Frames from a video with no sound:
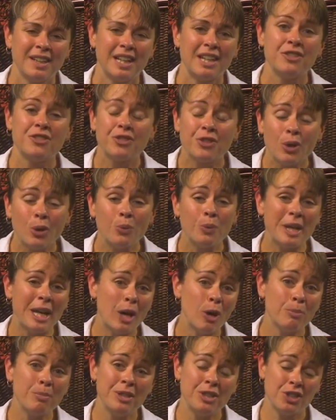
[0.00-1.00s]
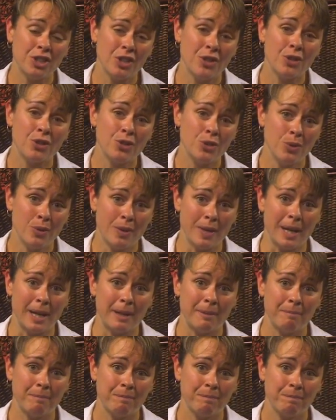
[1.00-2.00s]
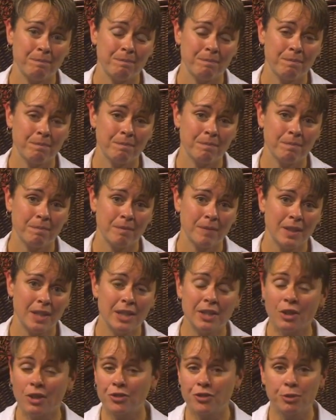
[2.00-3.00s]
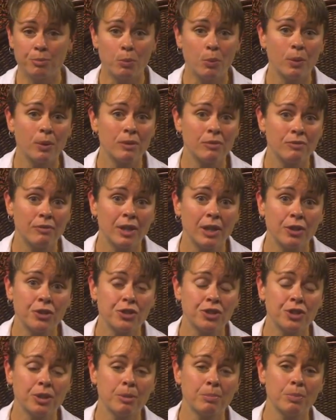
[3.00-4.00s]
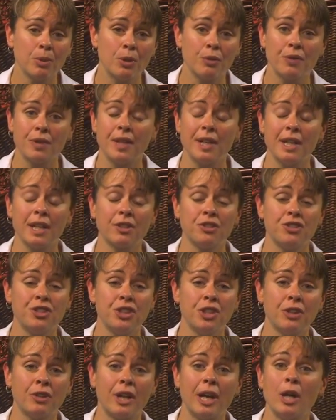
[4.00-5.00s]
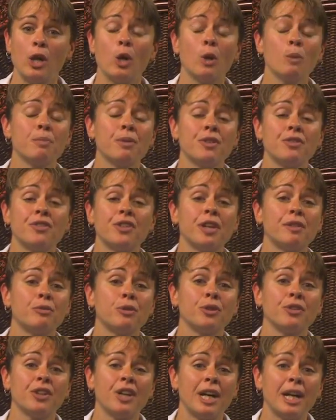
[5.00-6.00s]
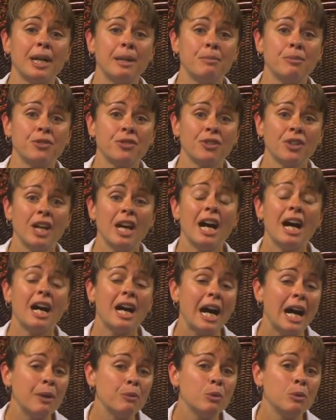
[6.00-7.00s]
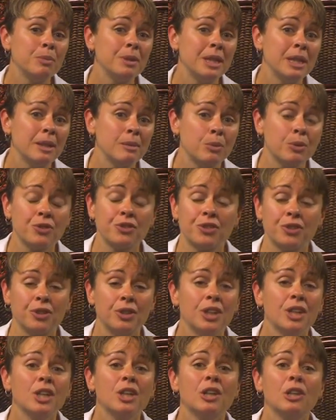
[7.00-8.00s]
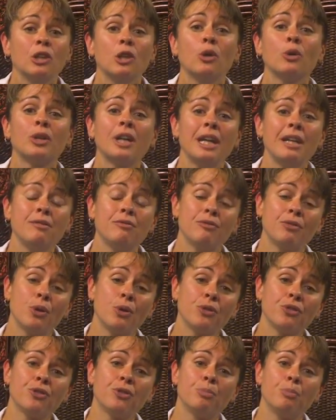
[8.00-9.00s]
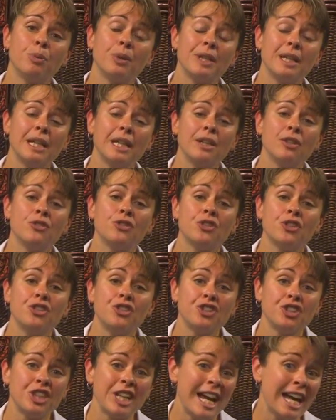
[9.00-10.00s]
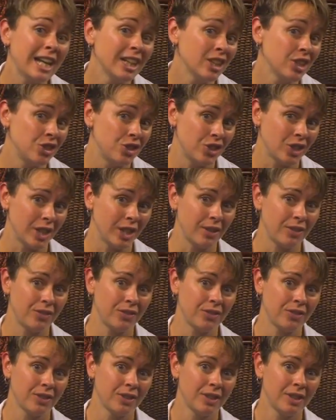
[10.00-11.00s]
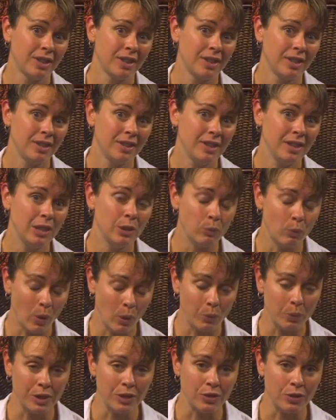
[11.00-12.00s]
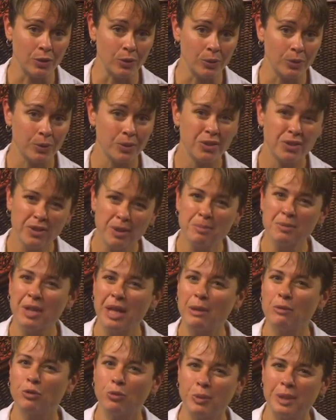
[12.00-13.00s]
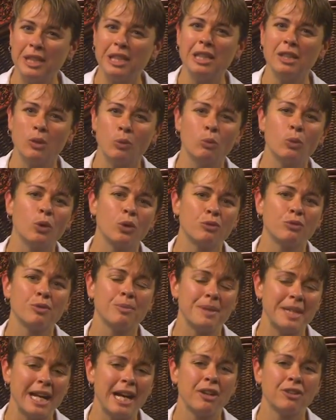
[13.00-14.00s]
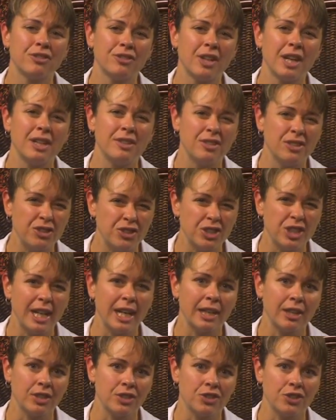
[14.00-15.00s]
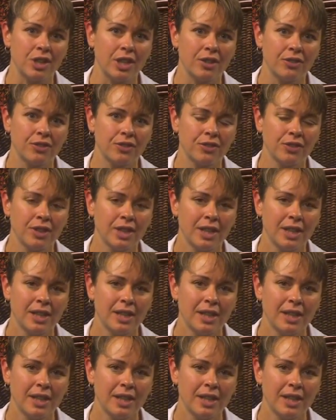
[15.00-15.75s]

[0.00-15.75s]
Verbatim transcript: And so we help each other do that. In our supportive fellowship over the next year, I hope that several times I will be able to locate folks to bring in to challenge us in what we do. Because sometimes we need a word from the outside to challenge us.